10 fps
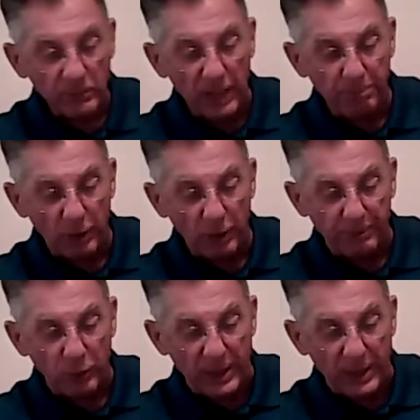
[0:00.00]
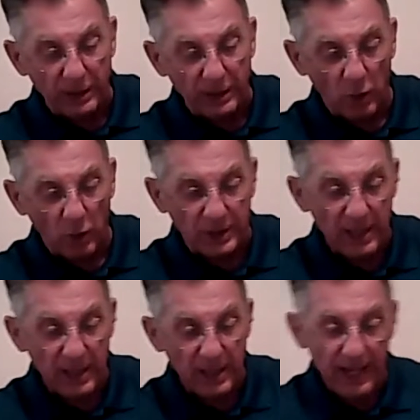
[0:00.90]
put it between the source
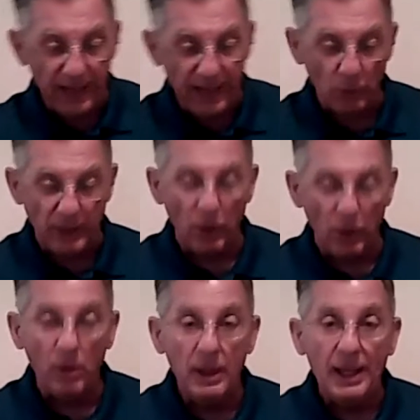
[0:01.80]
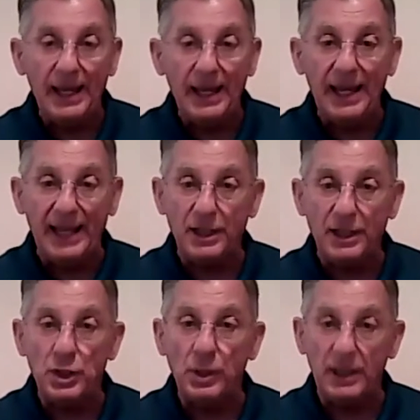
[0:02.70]
and the window, and as you
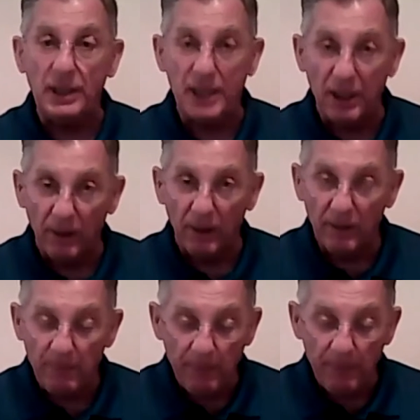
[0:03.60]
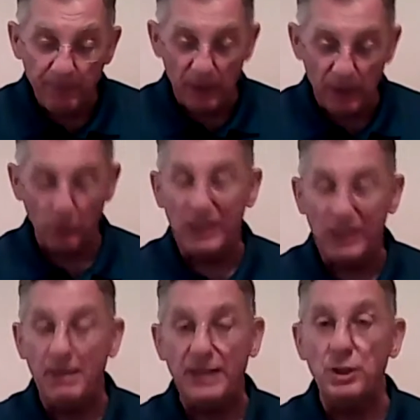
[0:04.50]
can hear, it really
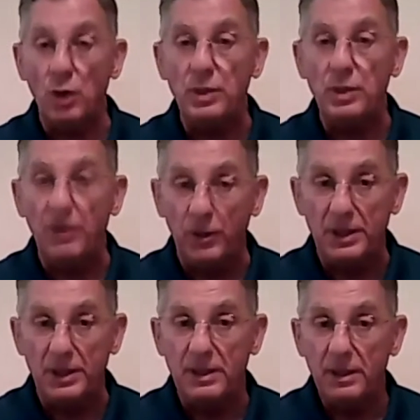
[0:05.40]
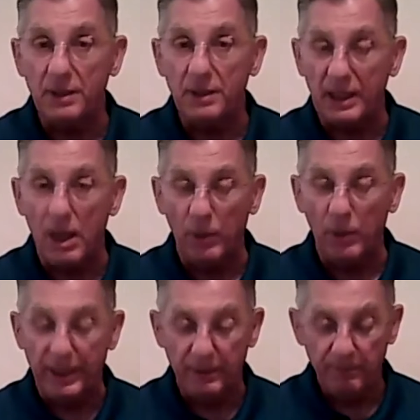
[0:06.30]
makes no difference to the count rate.
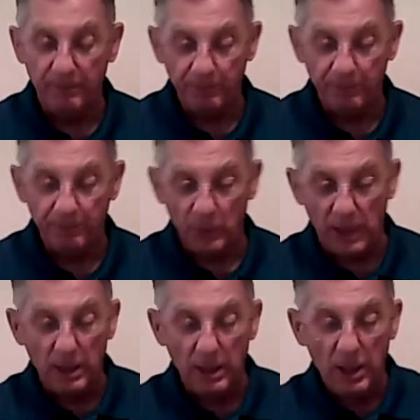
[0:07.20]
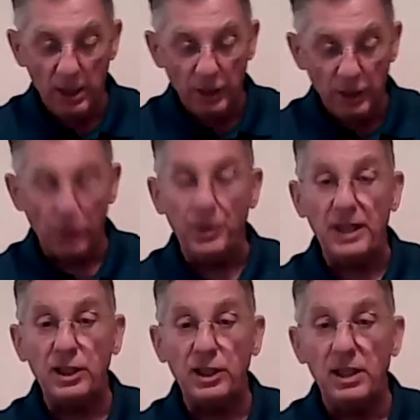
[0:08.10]
Okay, so this
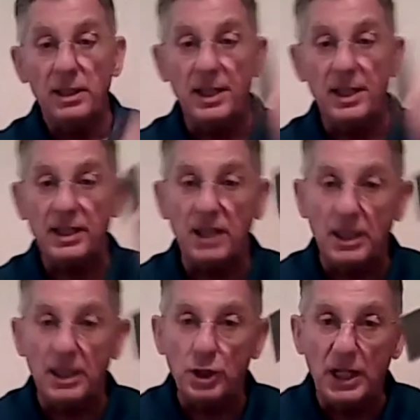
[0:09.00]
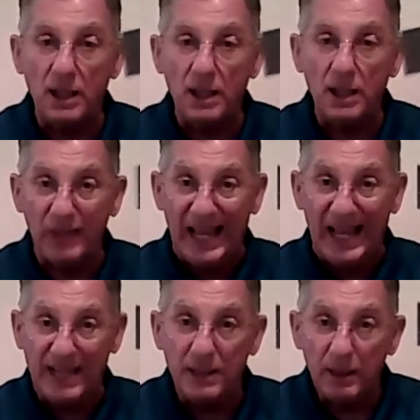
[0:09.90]
thin sheet of lead
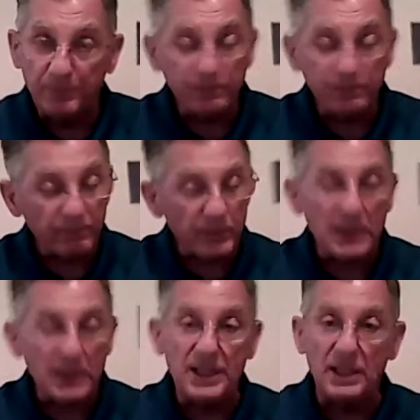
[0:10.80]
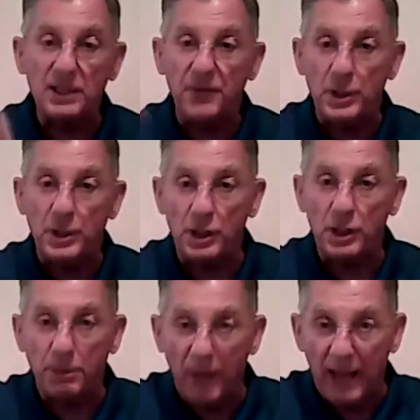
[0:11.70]
is insufficient to
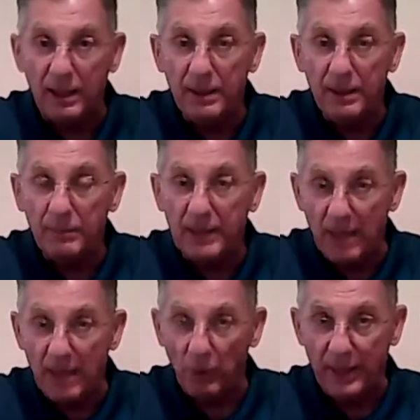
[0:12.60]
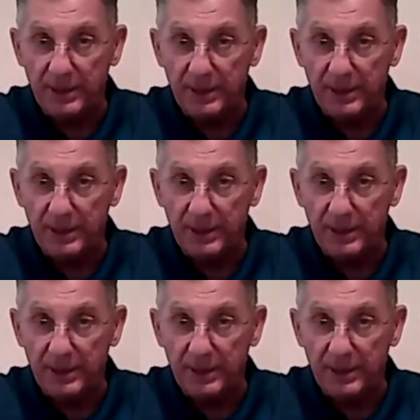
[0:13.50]
block gamma rays.